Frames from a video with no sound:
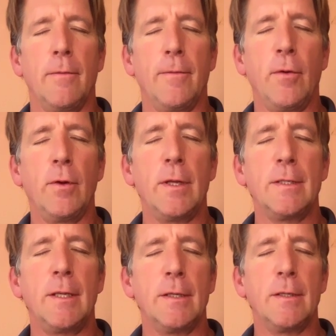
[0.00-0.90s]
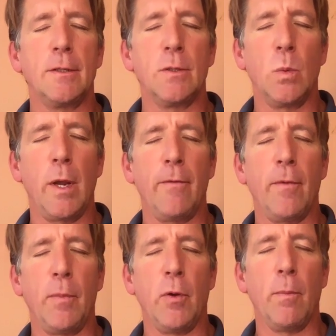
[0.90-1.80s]
Furthest distance away
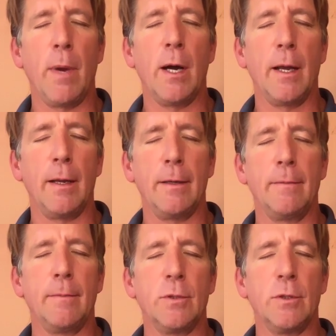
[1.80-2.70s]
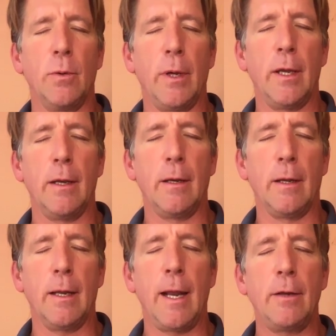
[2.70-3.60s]
from your mind so we can
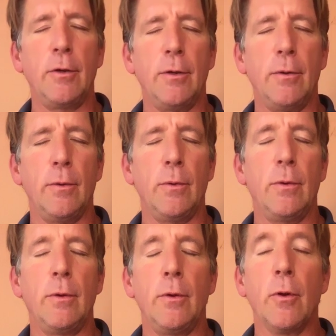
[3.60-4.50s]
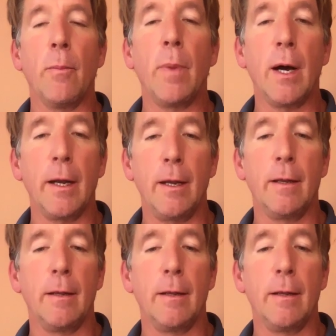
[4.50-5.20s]
connect you to your body.